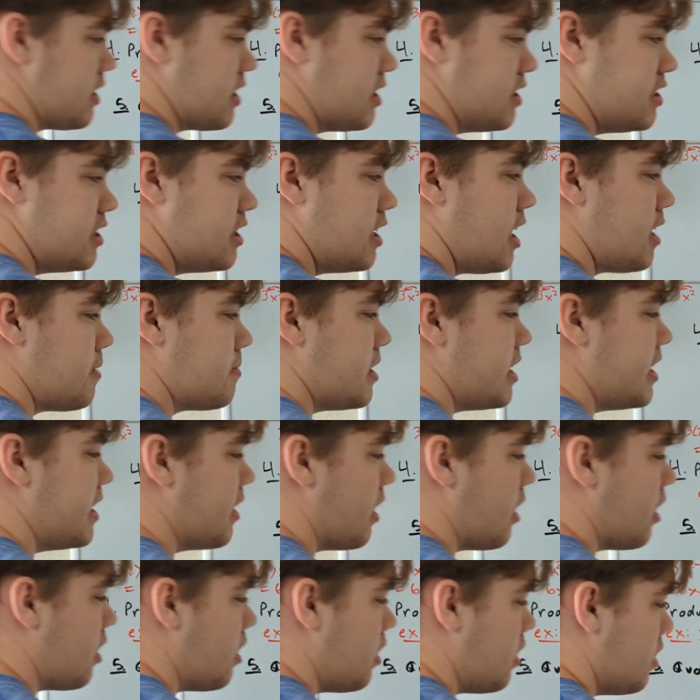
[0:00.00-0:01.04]
of the
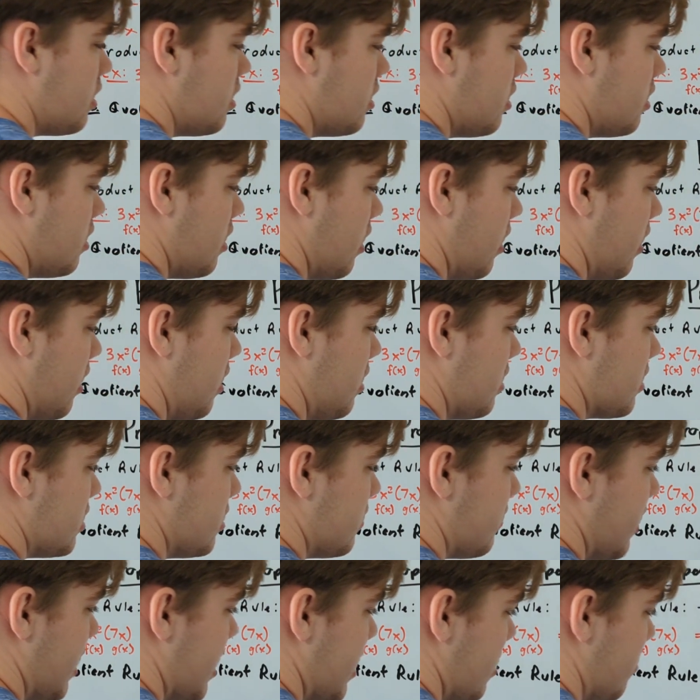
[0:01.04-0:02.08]
denominator, all
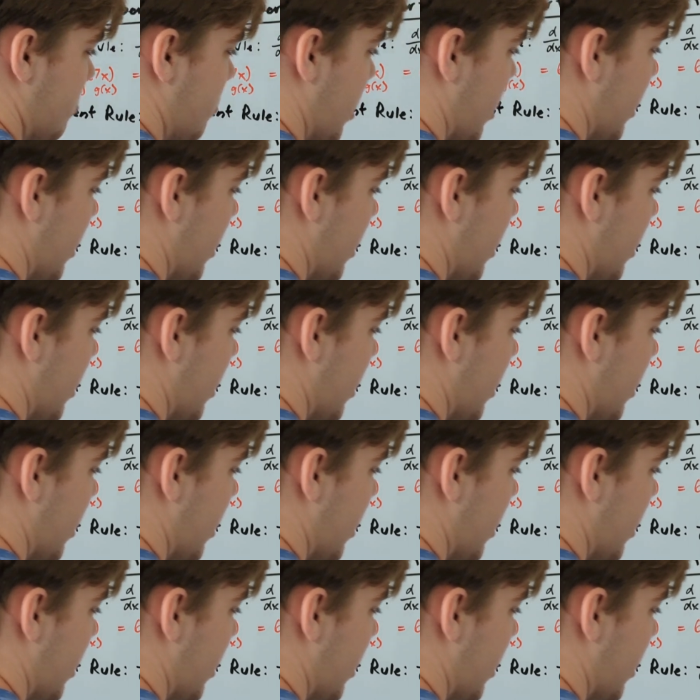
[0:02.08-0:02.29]
divided